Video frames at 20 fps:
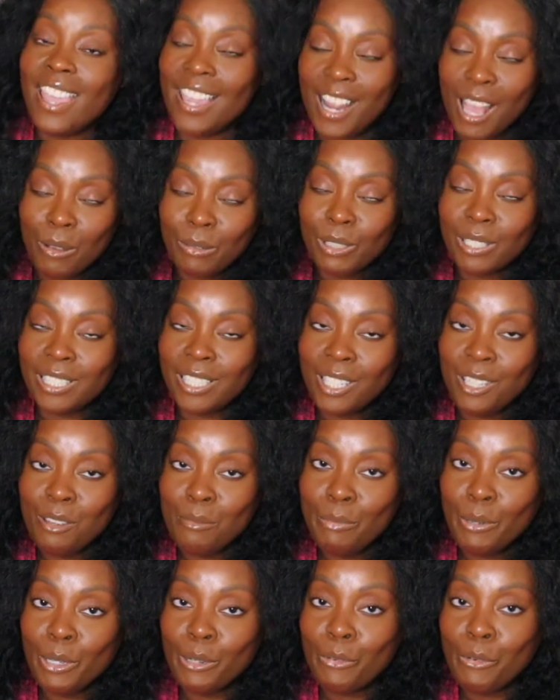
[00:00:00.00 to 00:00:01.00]
And I will see
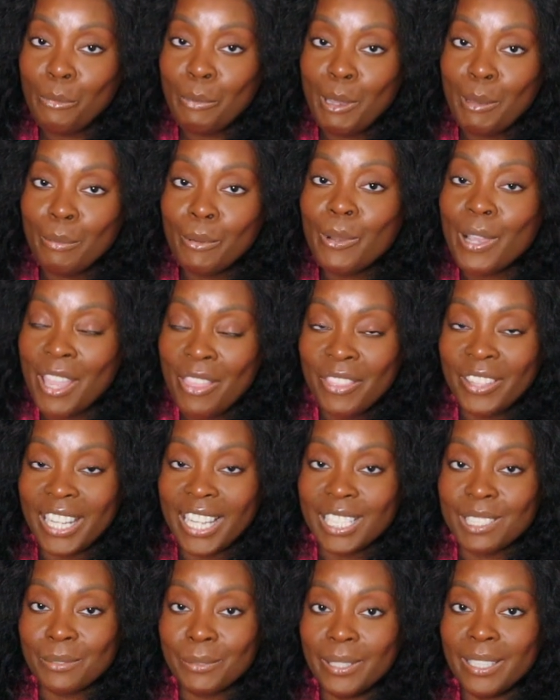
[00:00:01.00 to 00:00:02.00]
you beautiful people in the
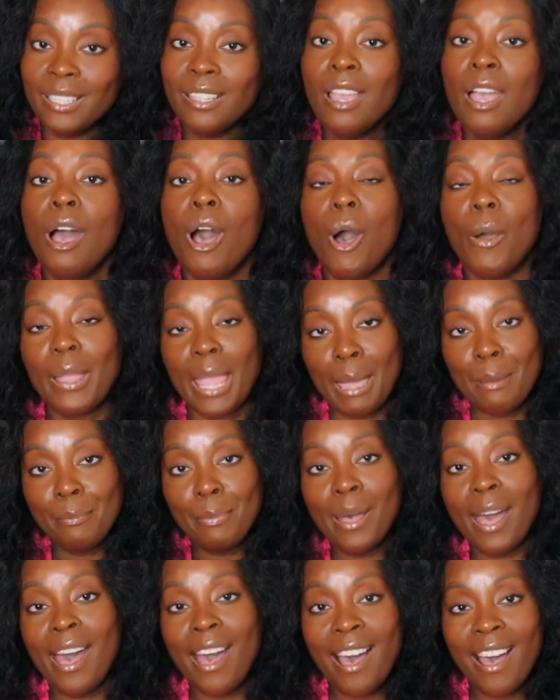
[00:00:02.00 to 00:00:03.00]
next one. Okay, bye!